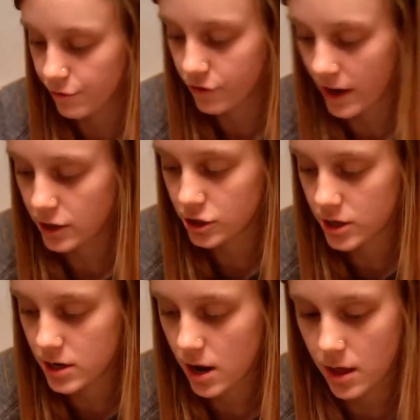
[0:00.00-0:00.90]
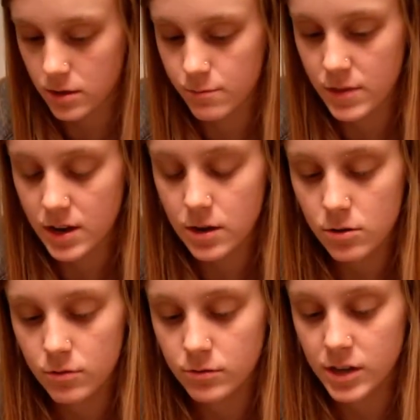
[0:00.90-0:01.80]
flexion and the
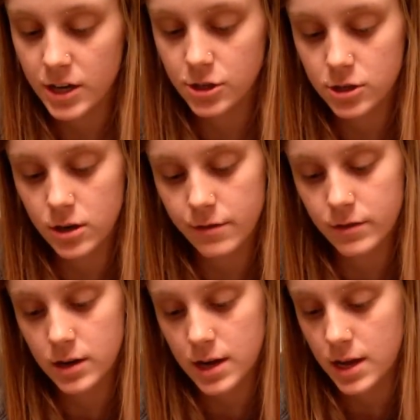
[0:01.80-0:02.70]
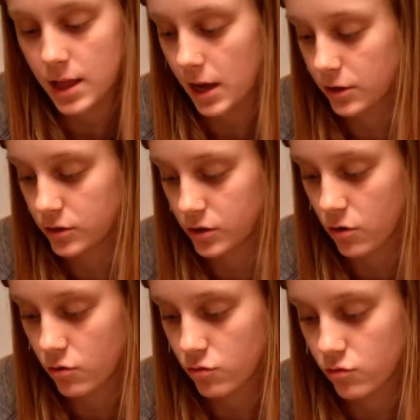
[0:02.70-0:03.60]
medial rotation of the knee, like
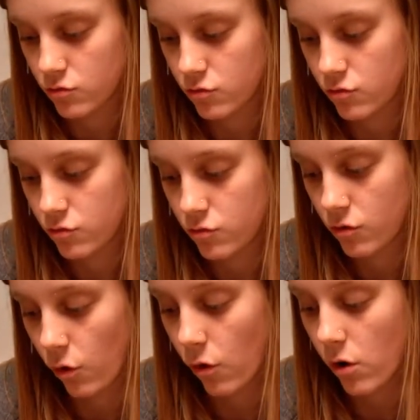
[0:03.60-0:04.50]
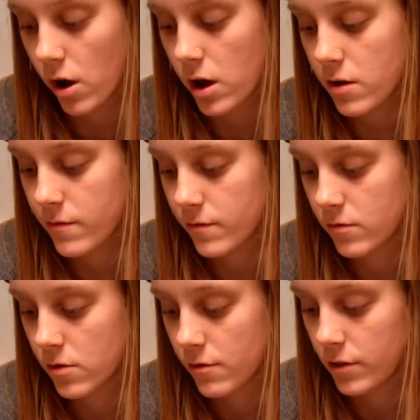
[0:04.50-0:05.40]
so. Okay,
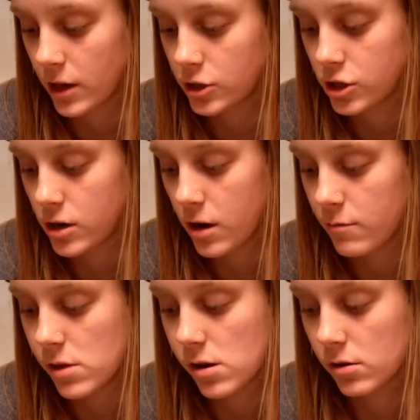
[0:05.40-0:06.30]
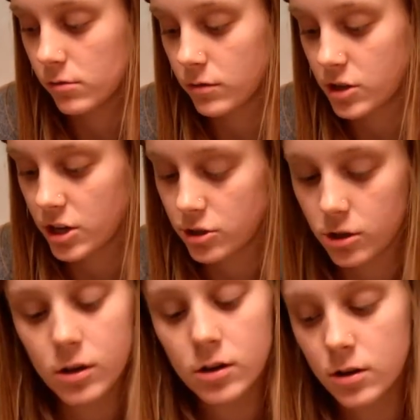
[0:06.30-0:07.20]
flexion and medial
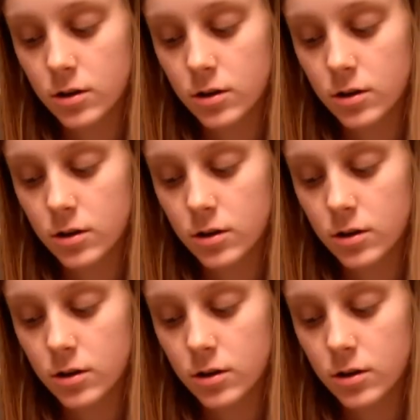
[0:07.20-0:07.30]
rotation.